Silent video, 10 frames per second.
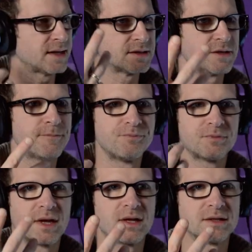There's a
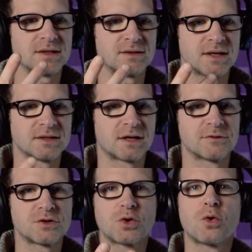kind
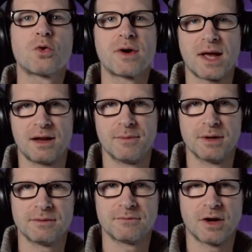of story
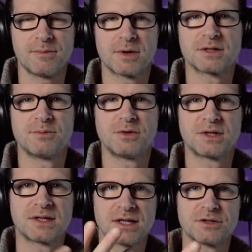element, right? Because the
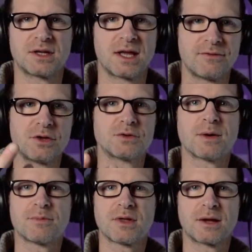music is literally giving you
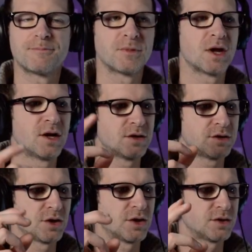something
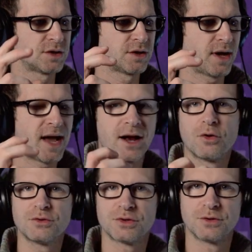to hang
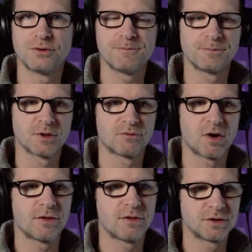on to,
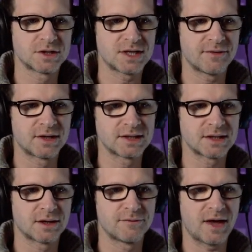rather than just having this
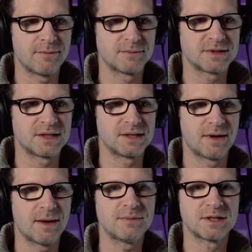kind of
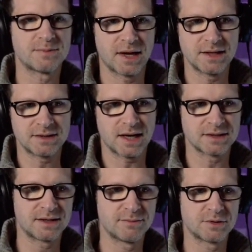empty space as
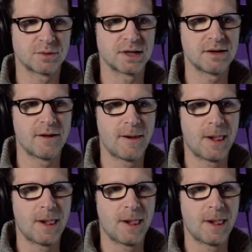an in-between.